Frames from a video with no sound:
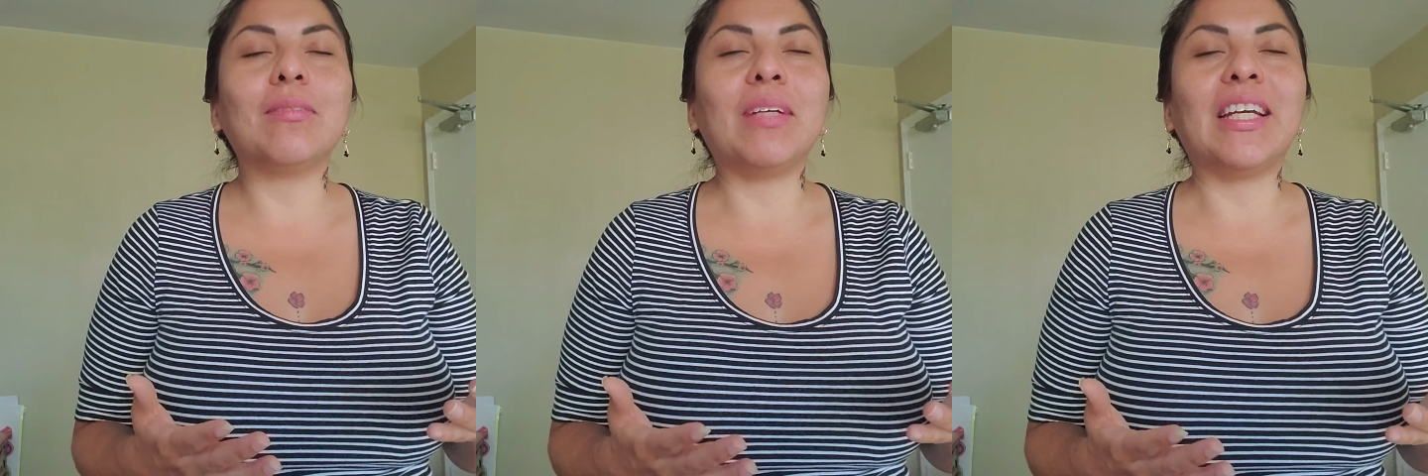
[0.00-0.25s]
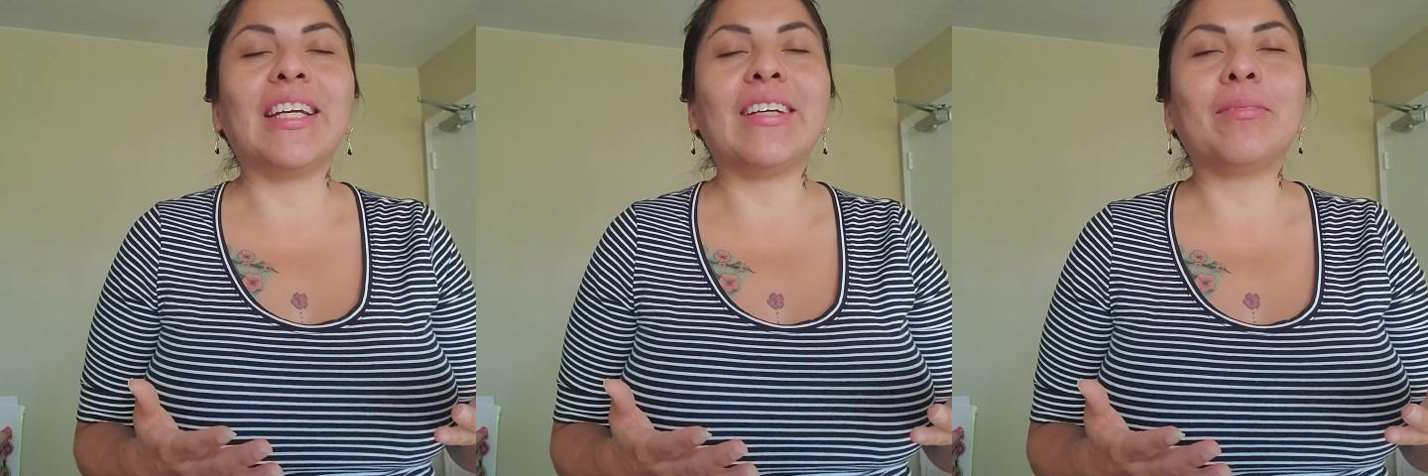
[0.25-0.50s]

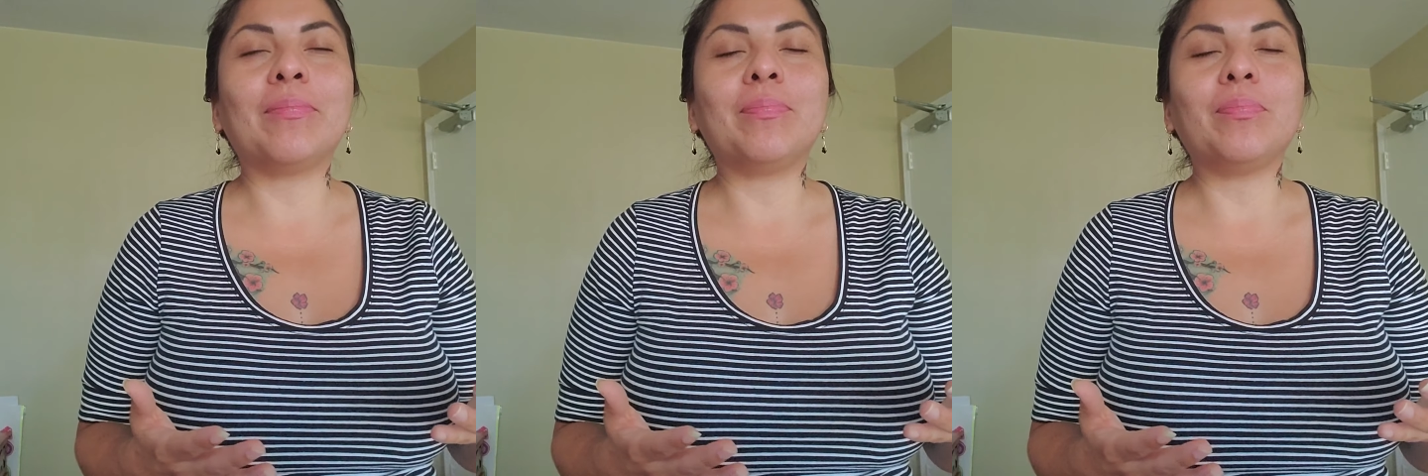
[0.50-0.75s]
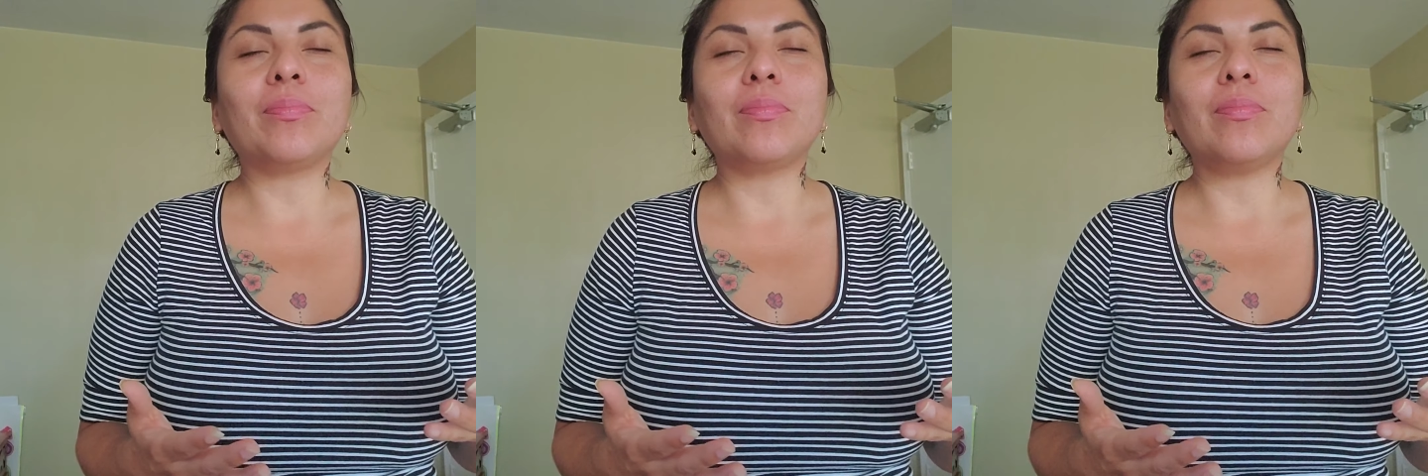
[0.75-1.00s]
me.
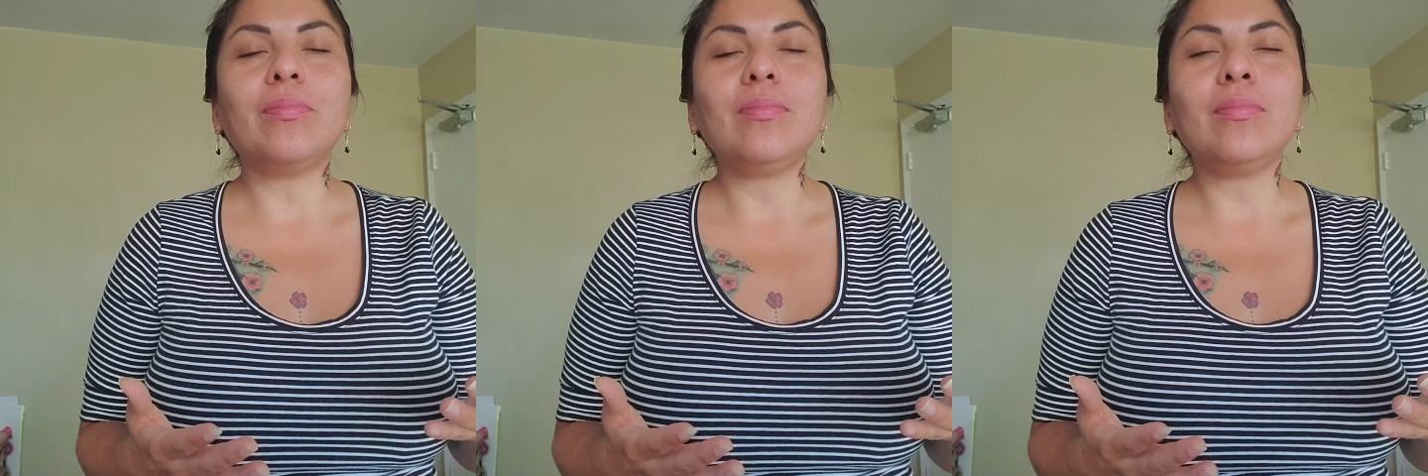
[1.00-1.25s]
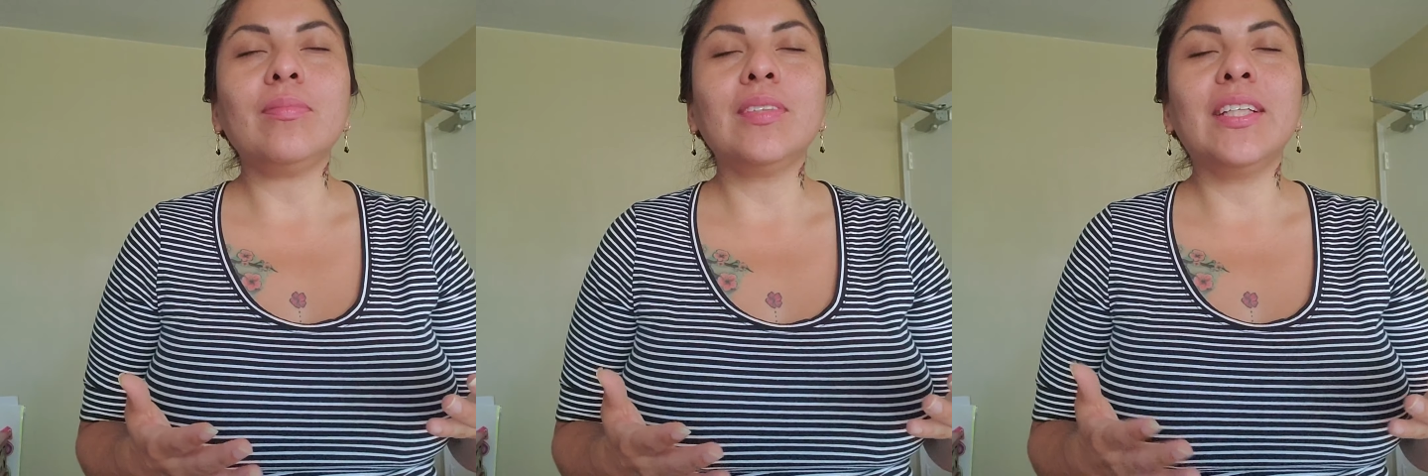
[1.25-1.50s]

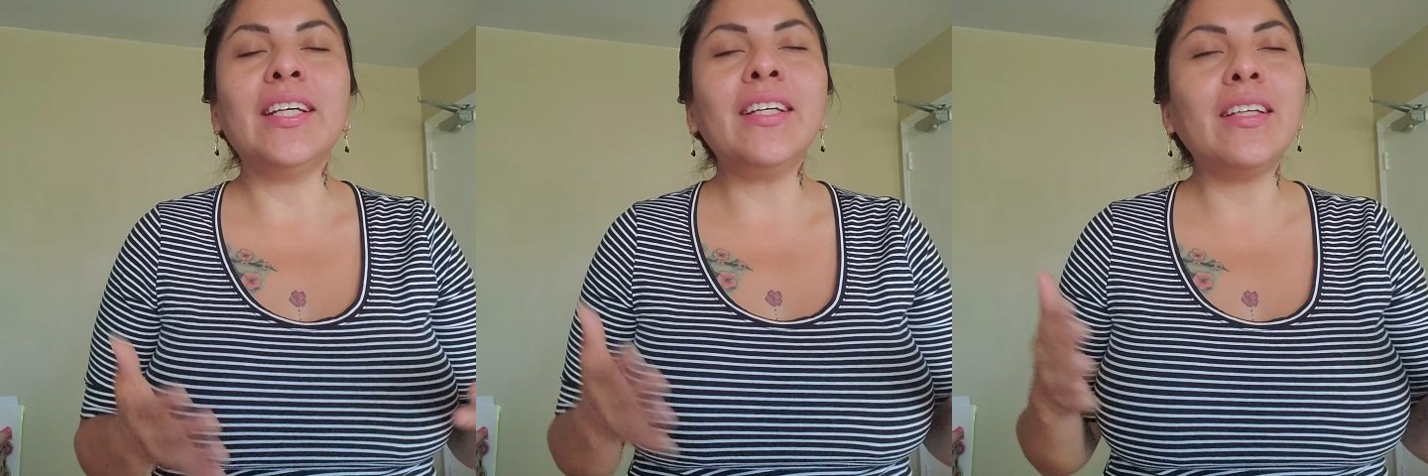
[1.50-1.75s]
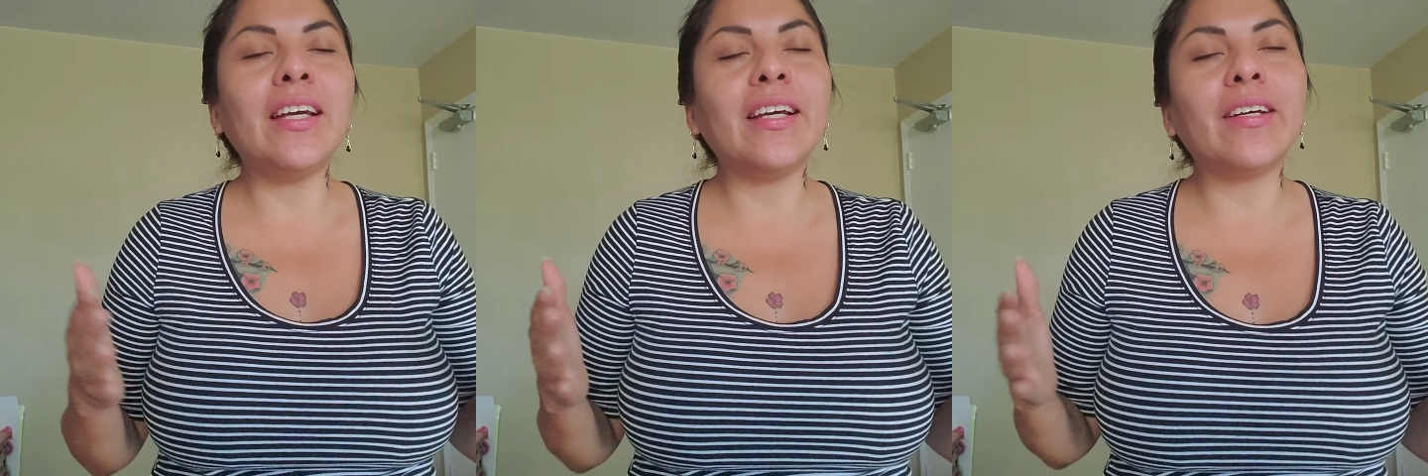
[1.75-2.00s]

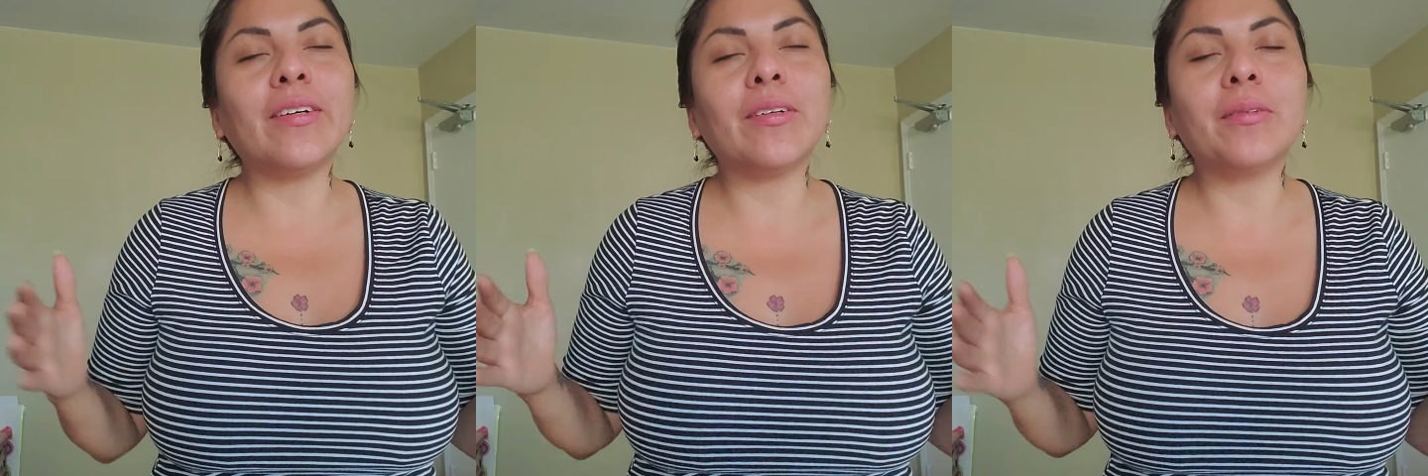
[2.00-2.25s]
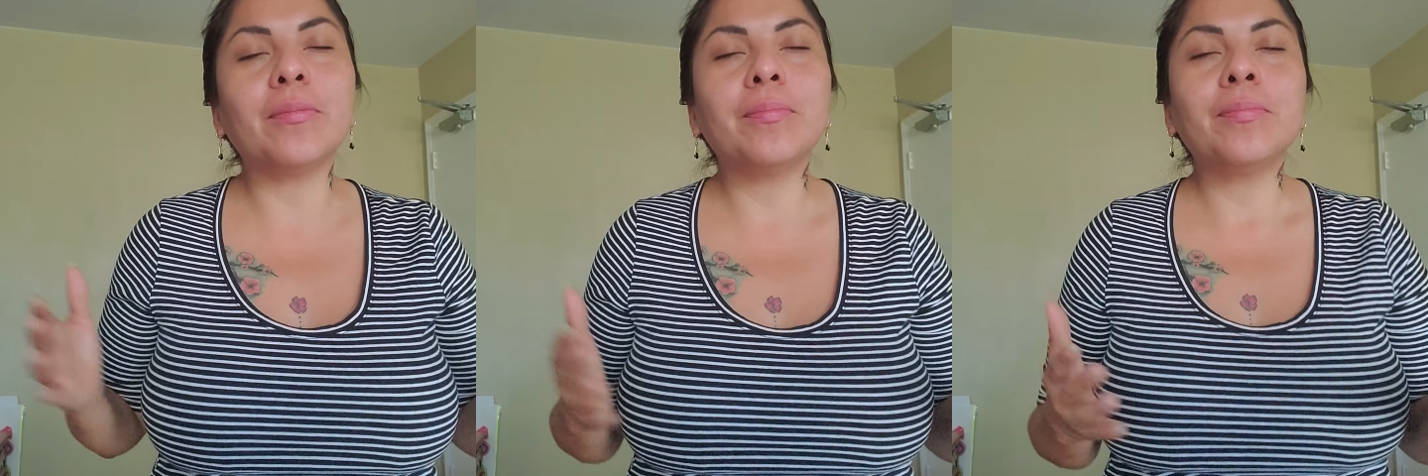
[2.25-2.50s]
Inhale.